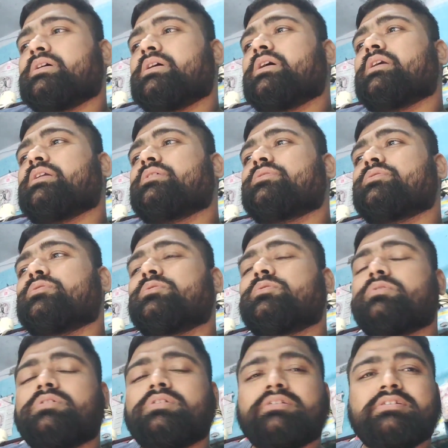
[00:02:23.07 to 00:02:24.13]
And
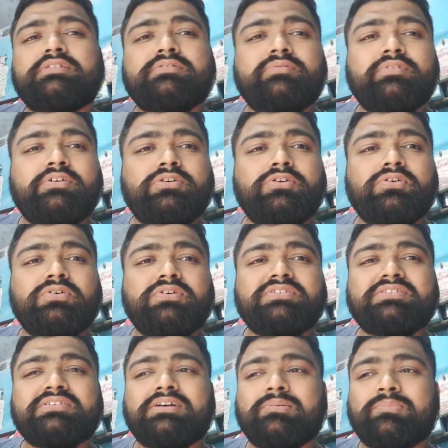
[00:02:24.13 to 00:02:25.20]
so this video
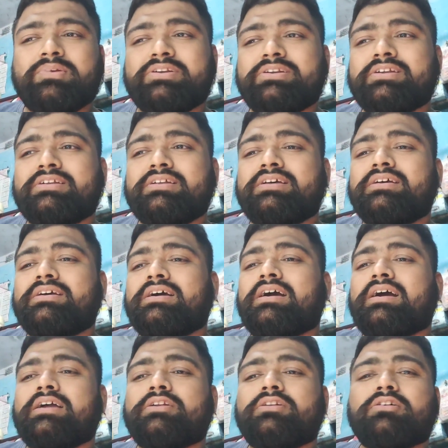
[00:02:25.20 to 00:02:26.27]
is completed.
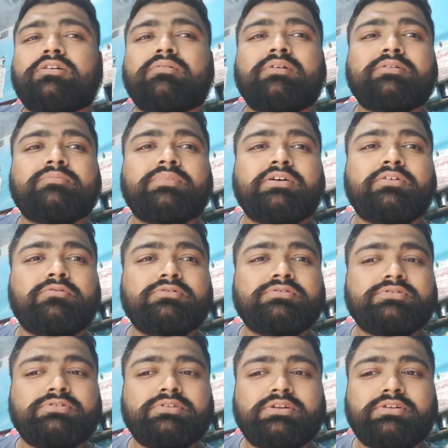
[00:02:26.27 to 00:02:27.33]
I talk about my whole
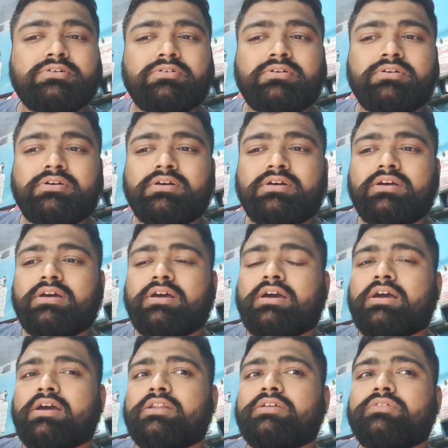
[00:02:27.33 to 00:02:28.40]
scenario
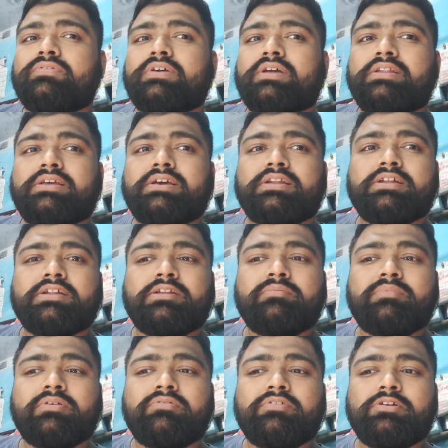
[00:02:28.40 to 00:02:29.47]
and if any error in
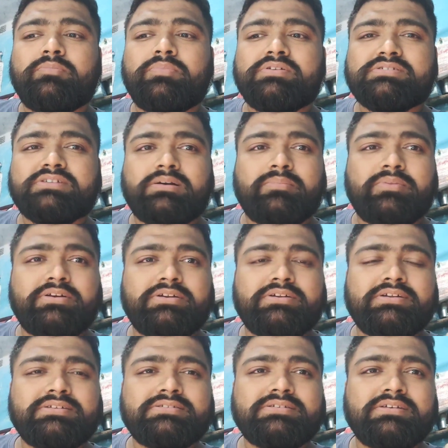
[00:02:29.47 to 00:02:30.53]
my video please comment
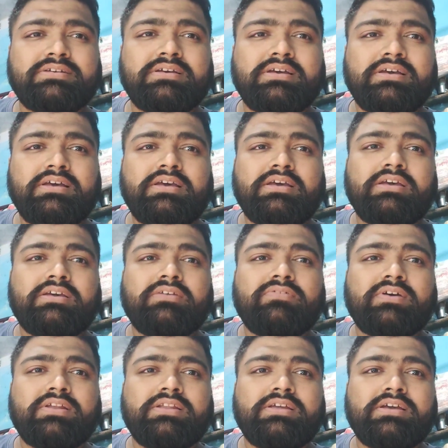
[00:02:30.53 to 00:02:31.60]
it us.
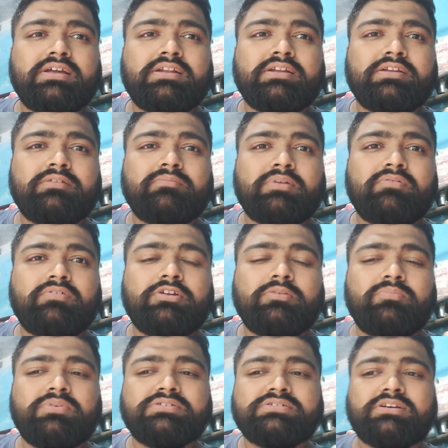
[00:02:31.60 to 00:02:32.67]
If any error in my
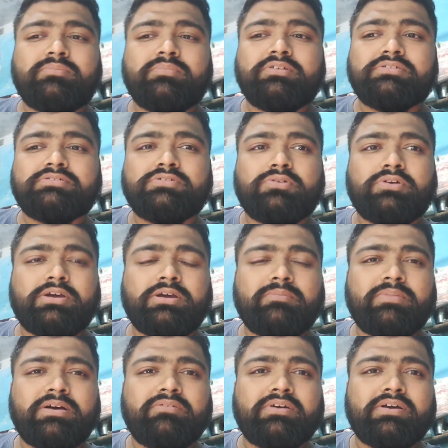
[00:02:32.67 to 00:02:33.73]
video please comment it. Okay,
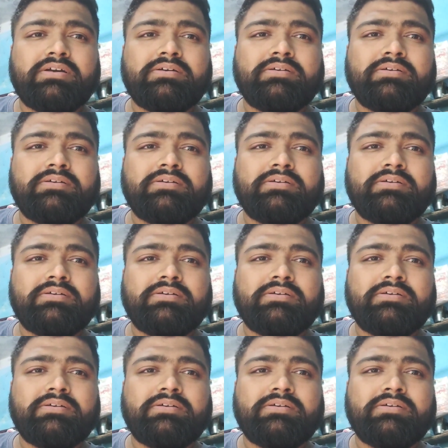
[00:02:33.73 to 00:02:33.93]
bye